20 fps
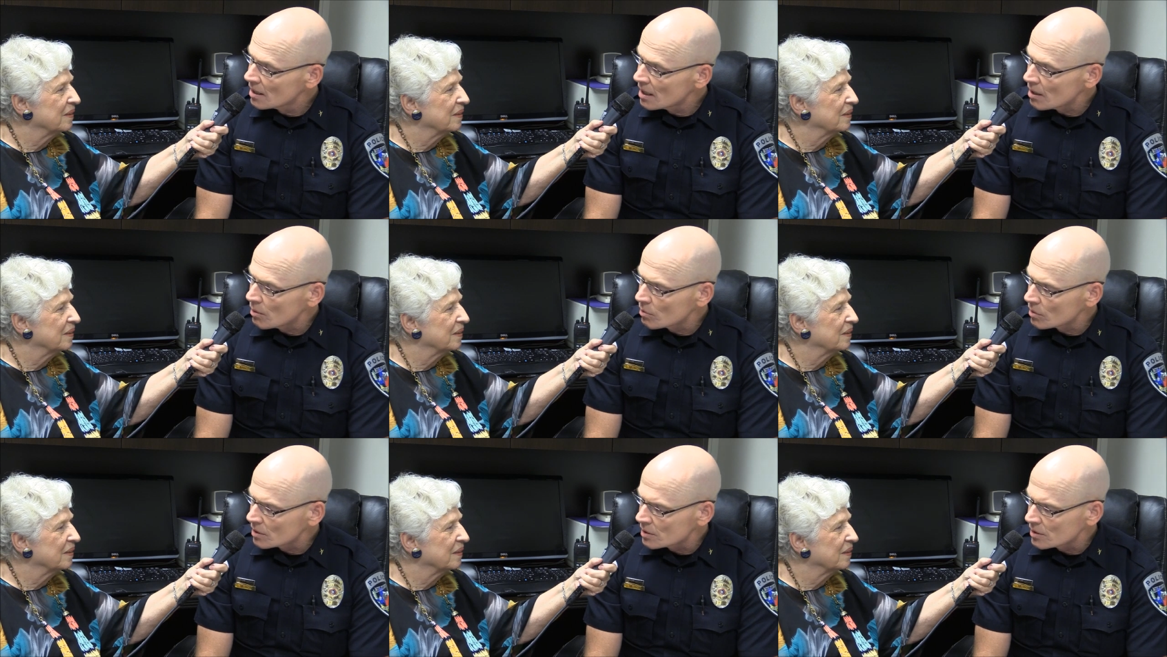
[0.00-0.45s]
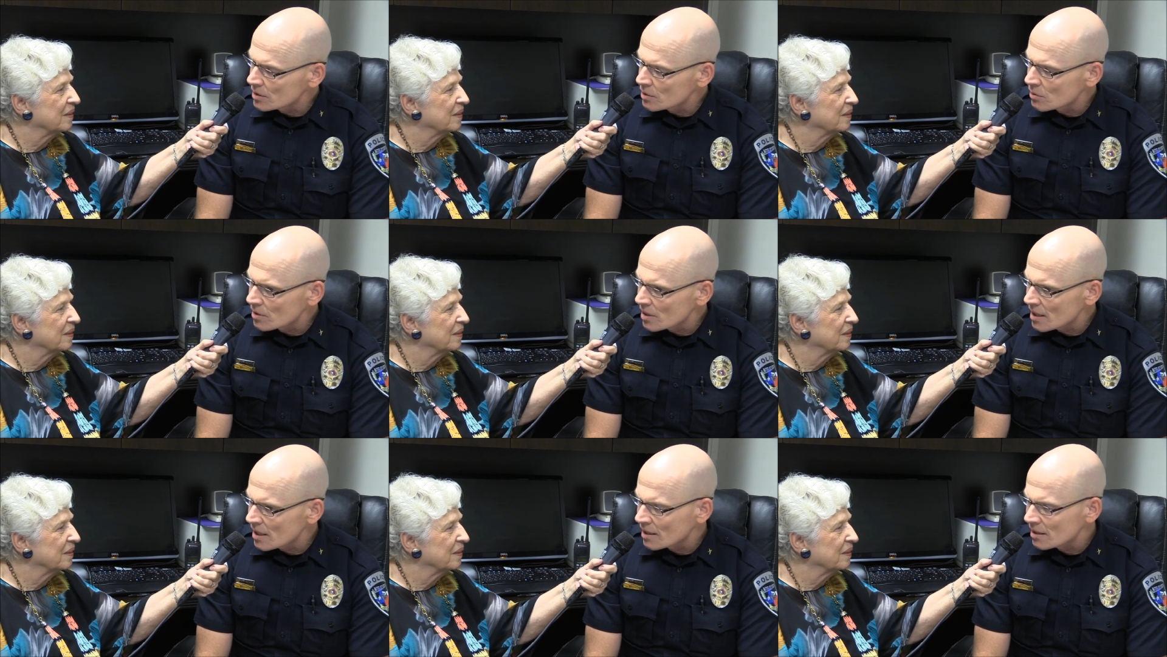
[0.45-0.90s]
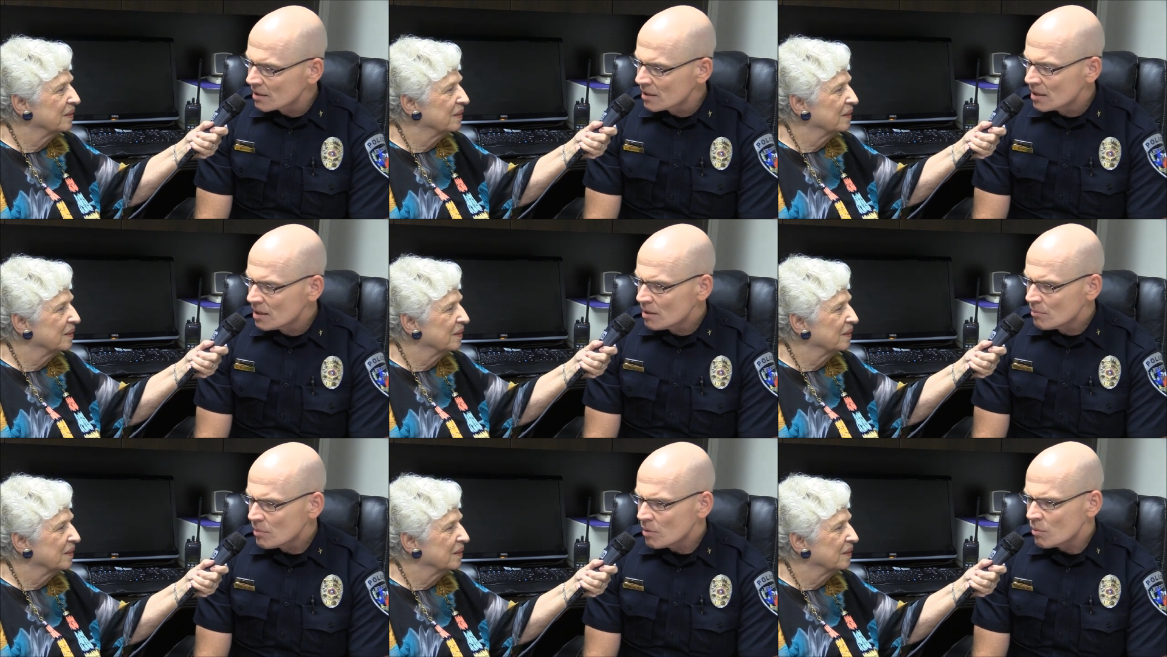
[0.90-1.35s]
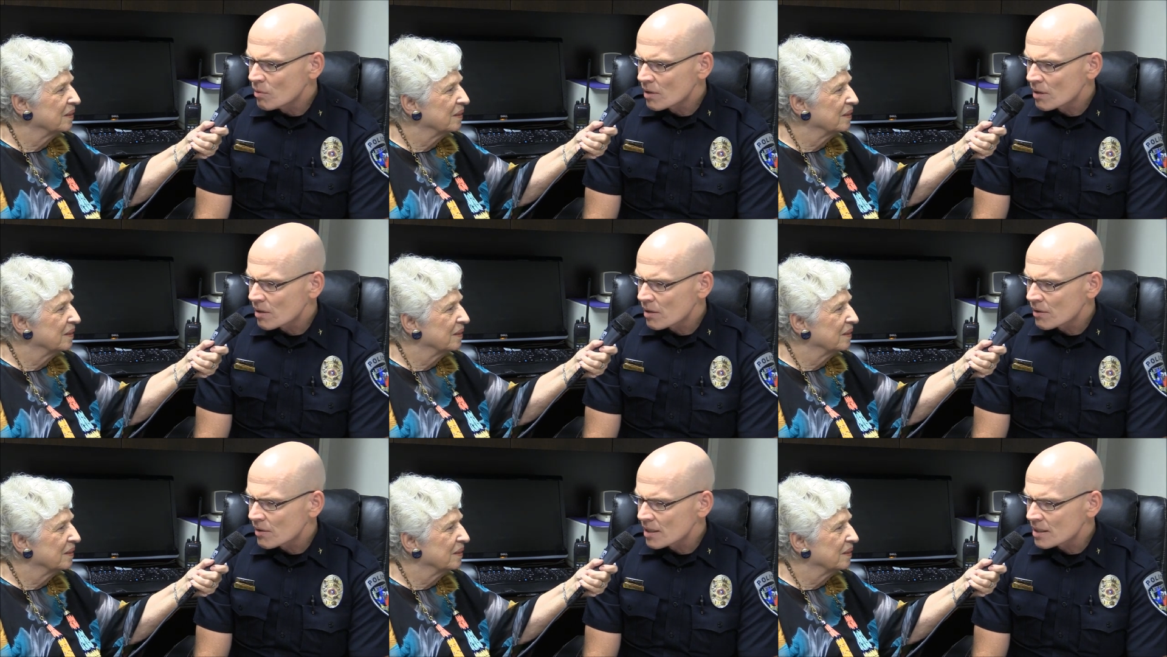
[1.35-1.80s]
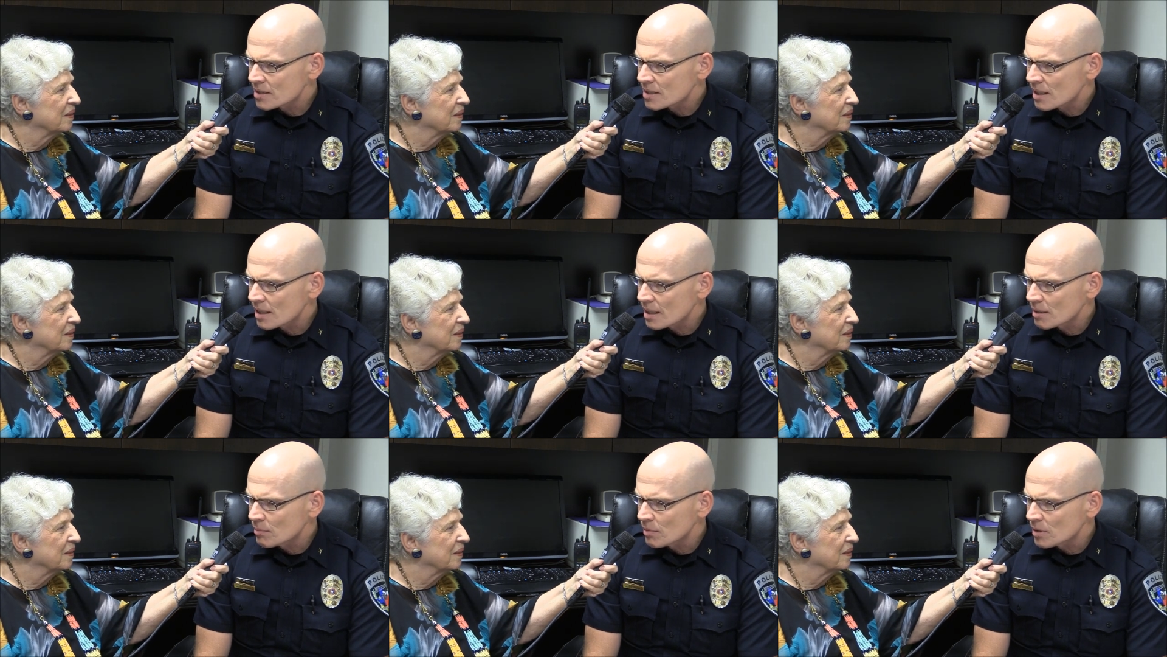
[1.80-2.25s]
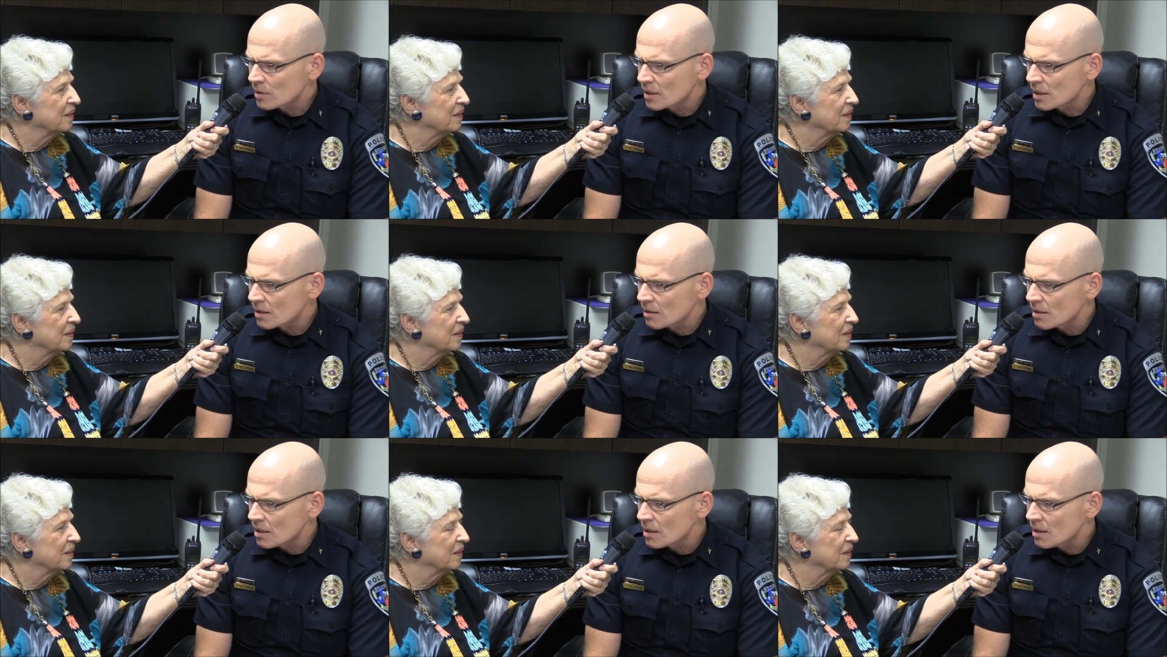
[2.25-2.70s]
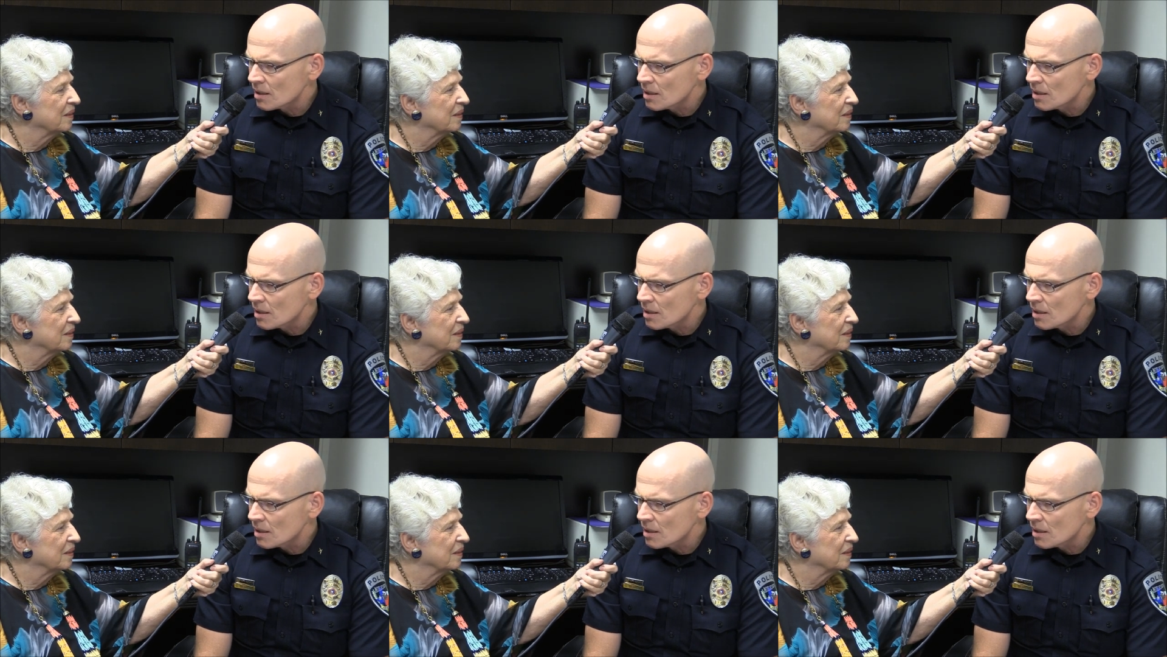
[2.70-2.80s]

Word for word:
Speaker 1: I want to do that. But one of the things I am looking,